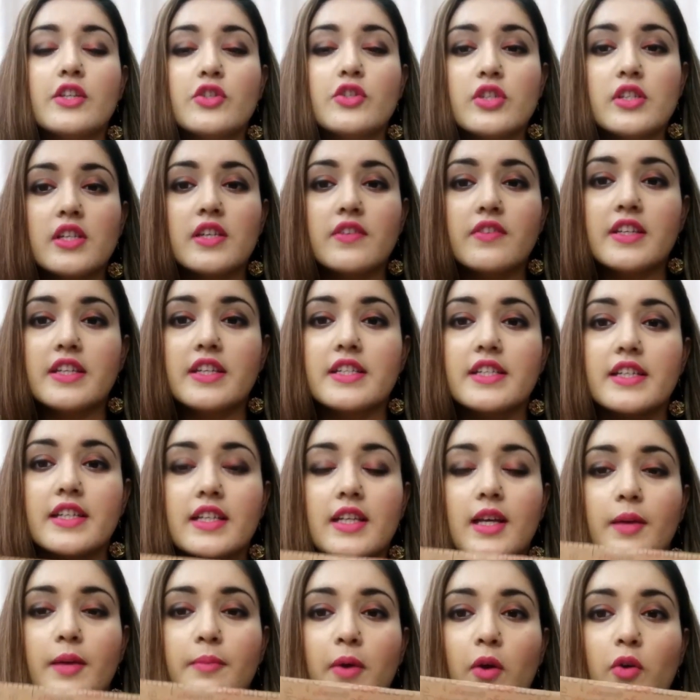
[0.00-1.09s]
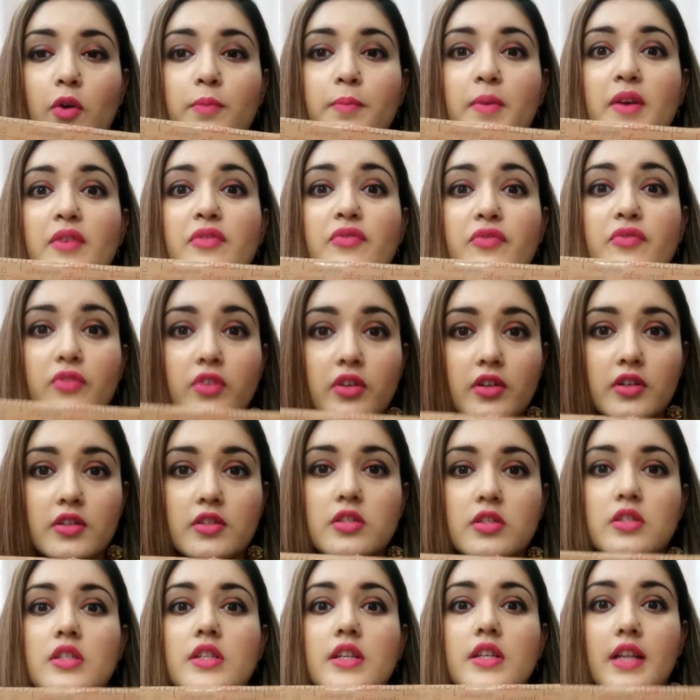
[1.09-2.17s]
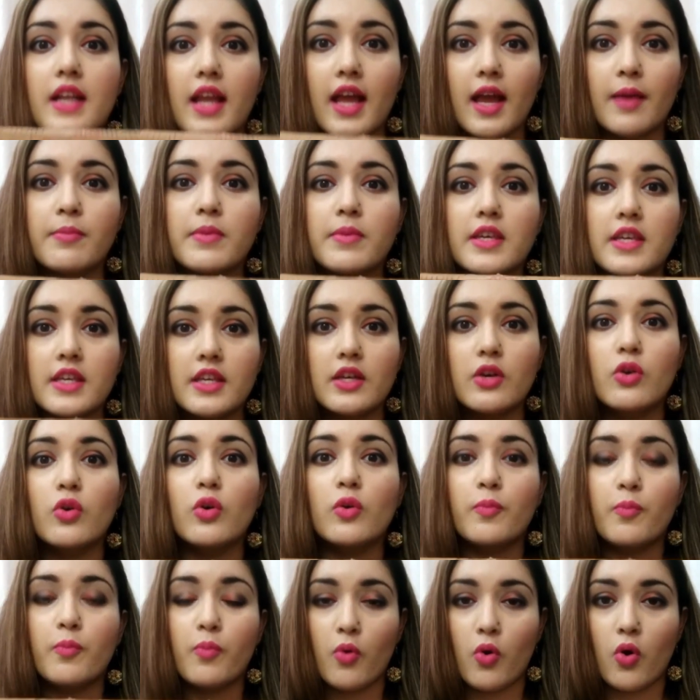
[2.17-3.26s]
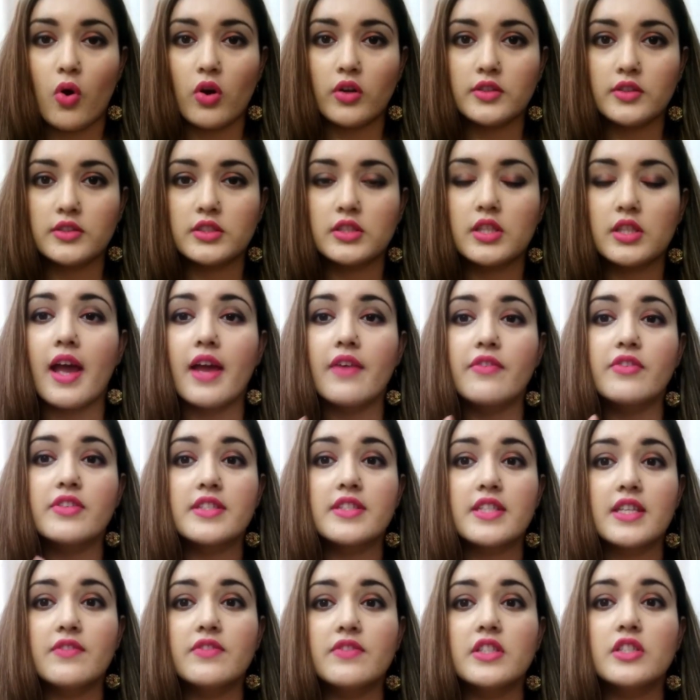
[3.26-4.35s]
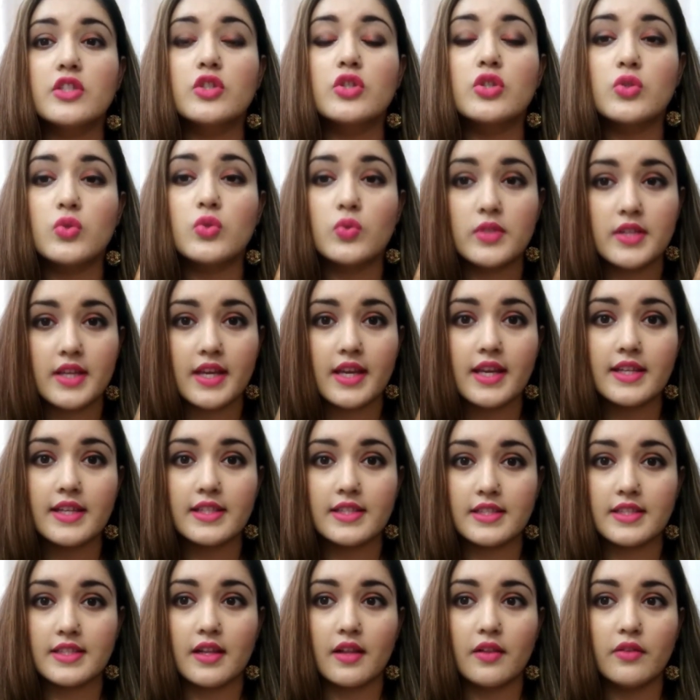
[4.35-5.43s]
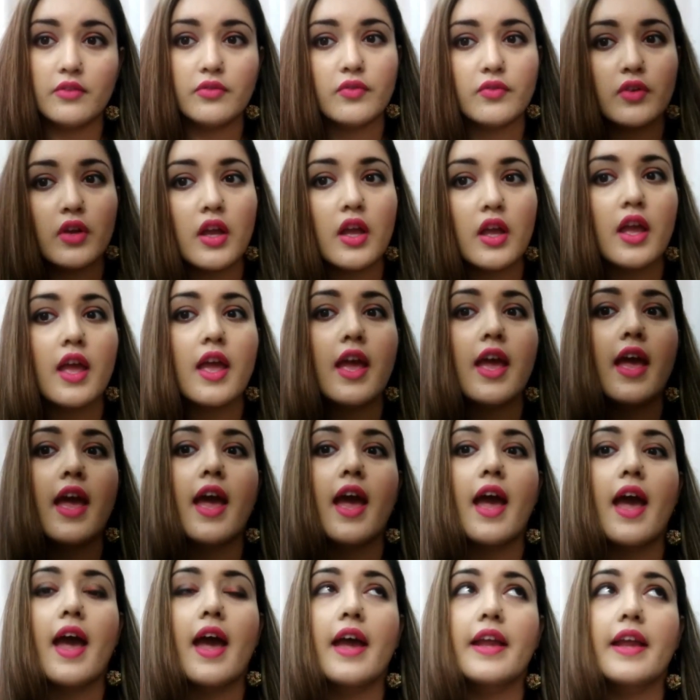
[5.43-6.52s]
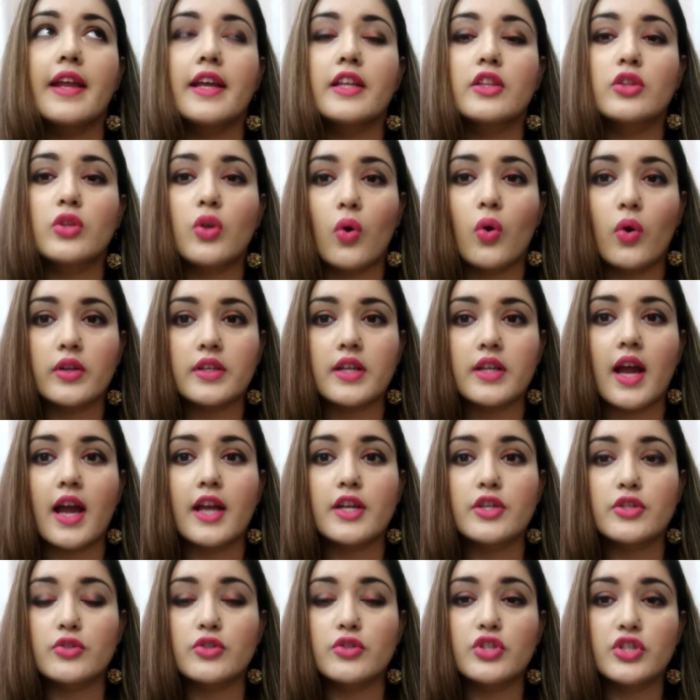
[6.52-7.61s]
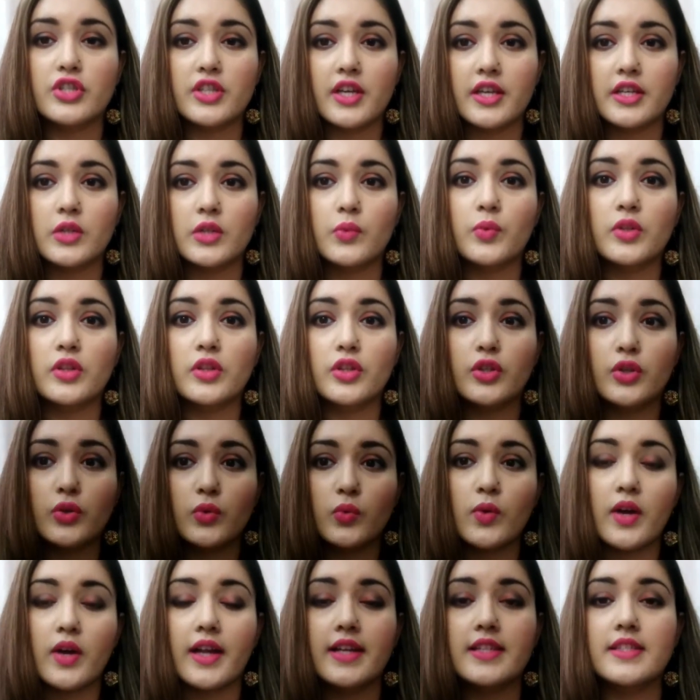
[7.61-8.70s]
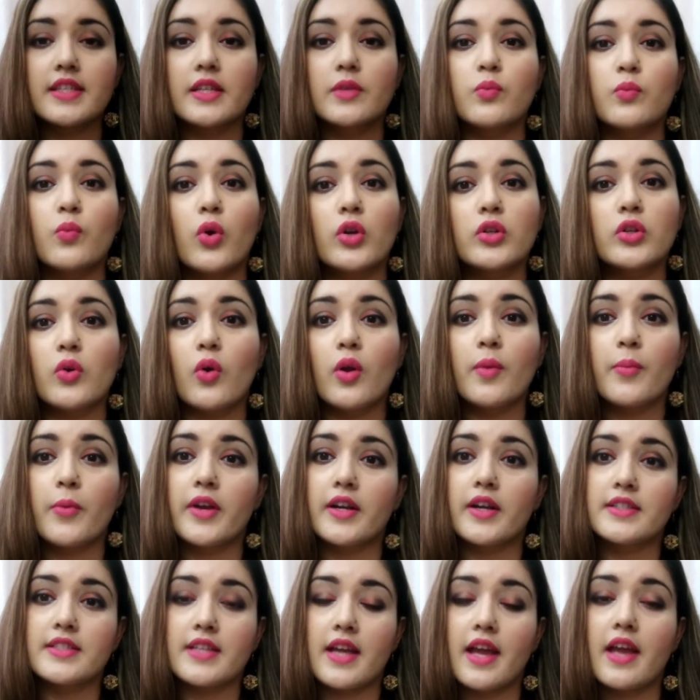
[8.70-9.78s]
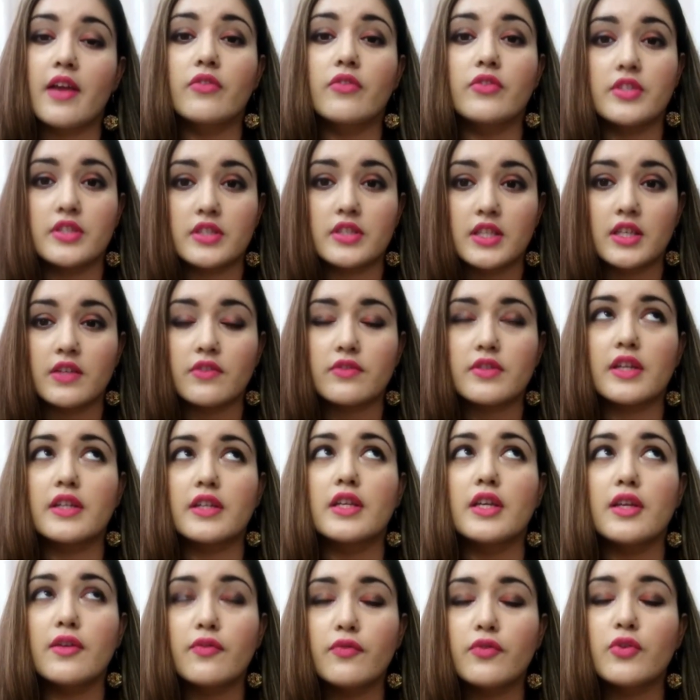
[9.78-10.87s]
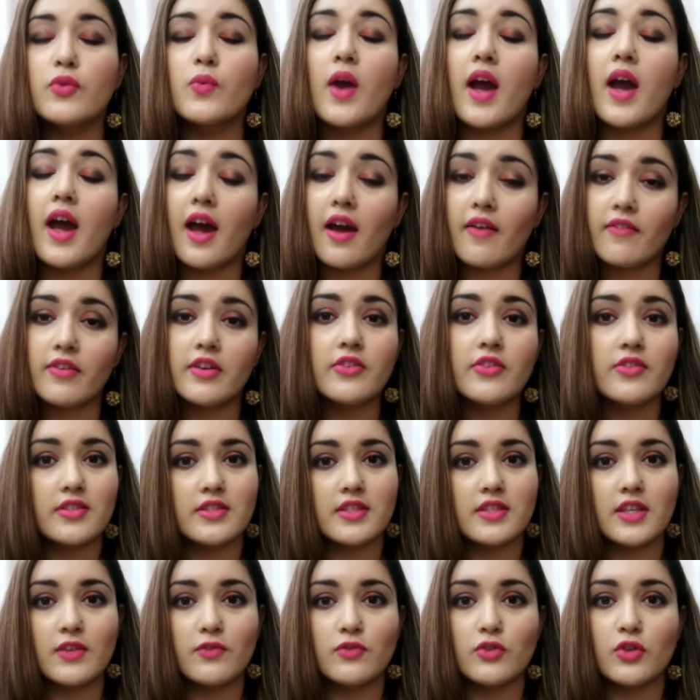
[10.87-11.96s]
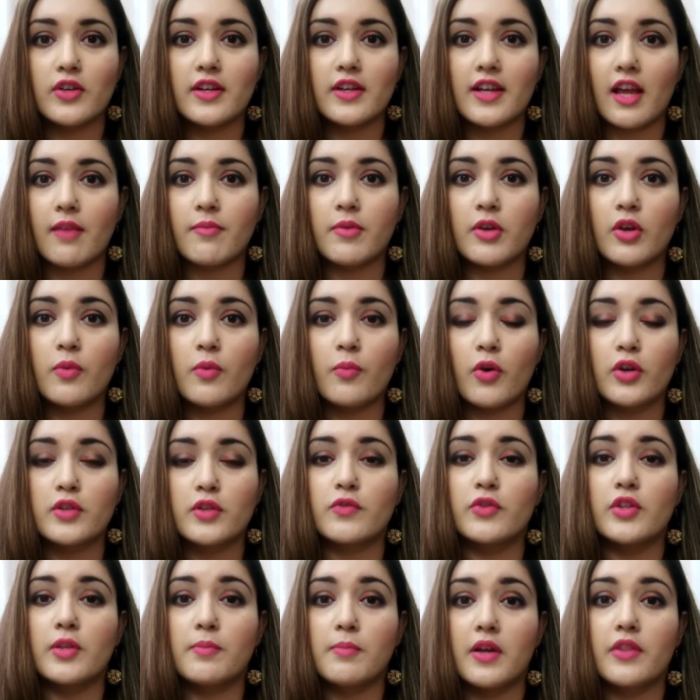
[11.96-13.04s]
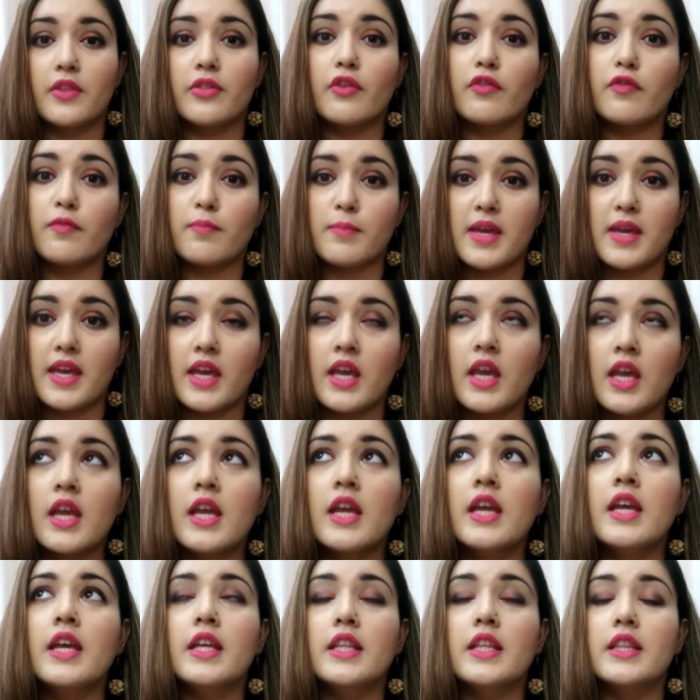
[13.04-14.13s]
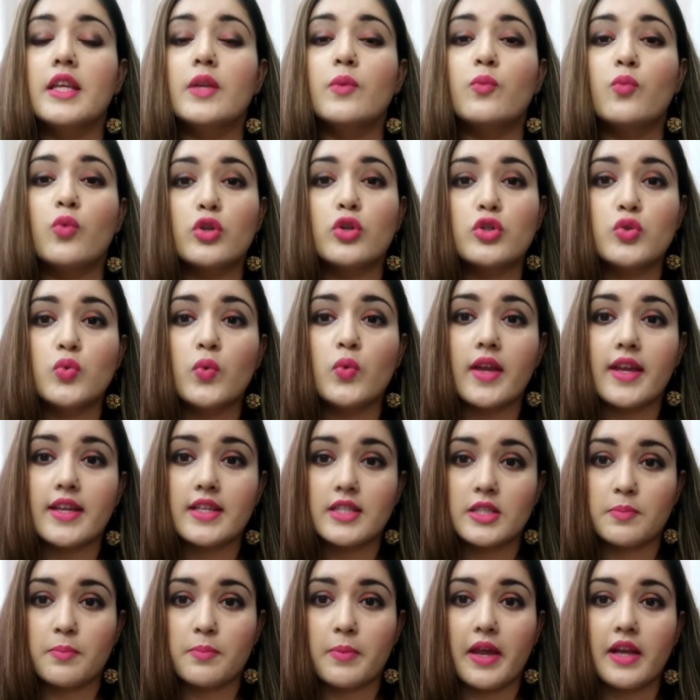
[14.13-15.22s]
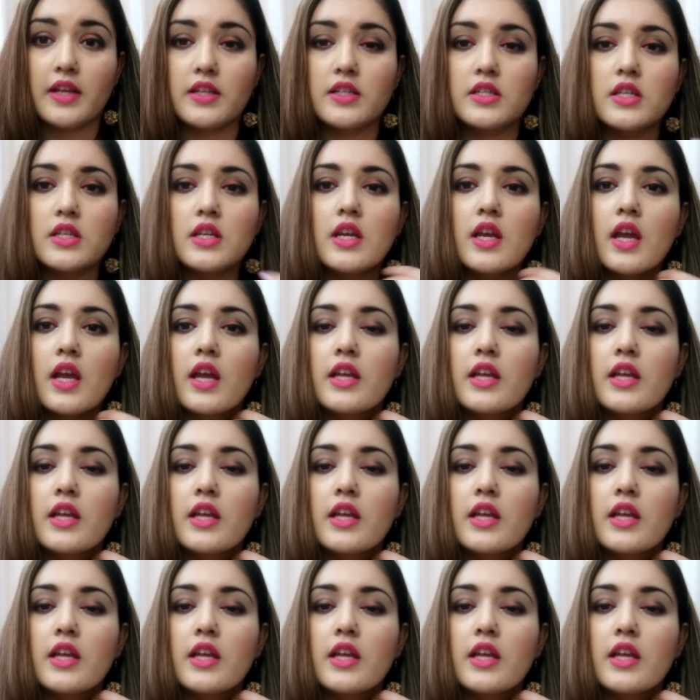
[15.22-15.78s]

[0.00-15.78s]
each and every detail about my first Glamego box. I have received it today itself and I thought I should share it with you guys that what all products I have received, and if you haven't received your Glamego box for the month of May, then what to expect.